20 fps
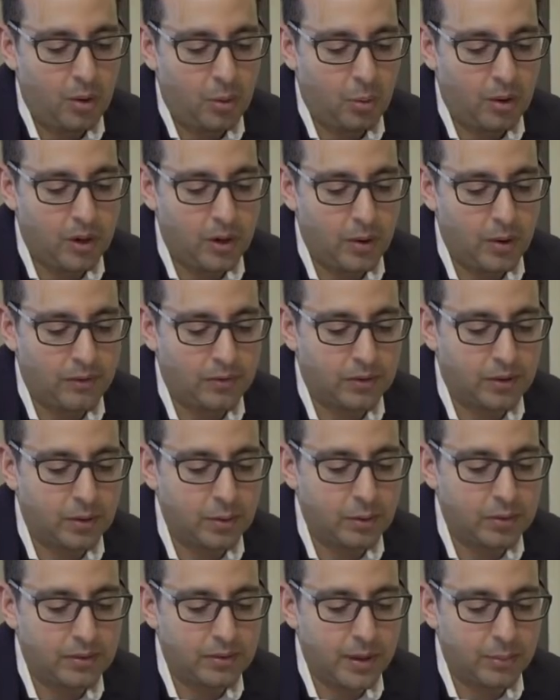where you have two
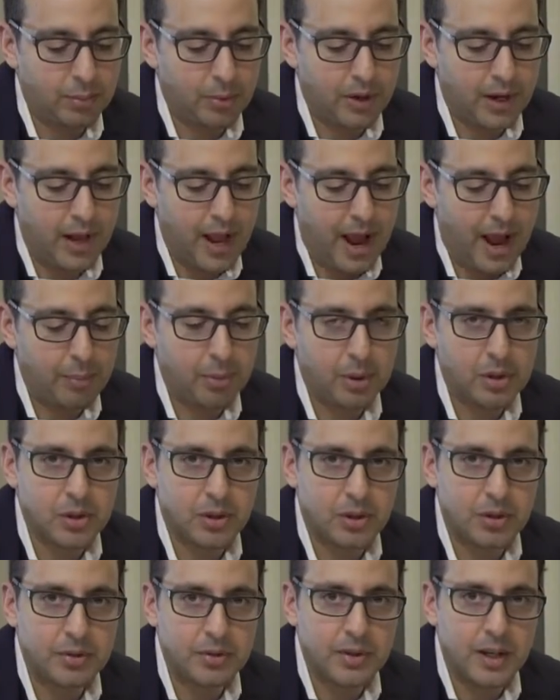separate
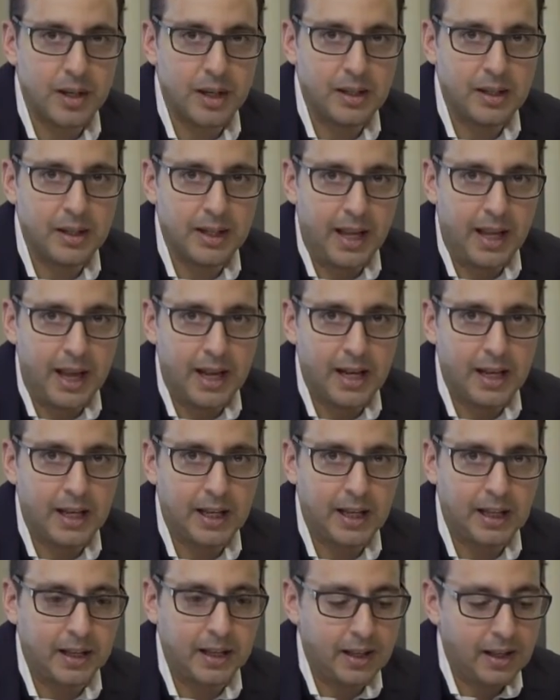apertures
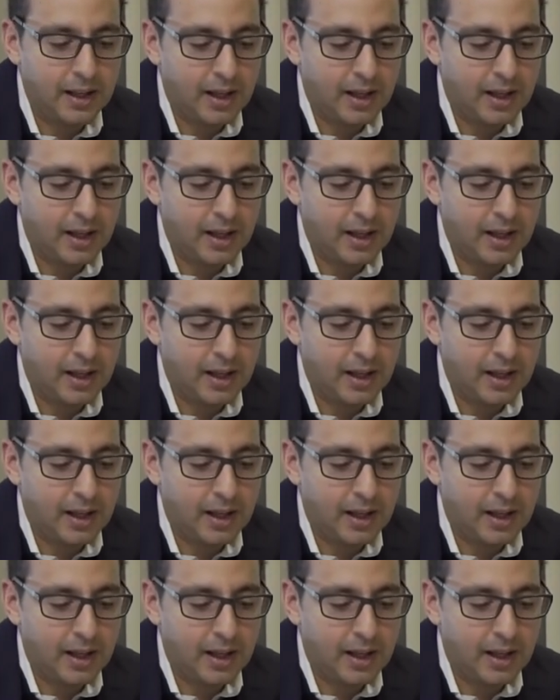indicating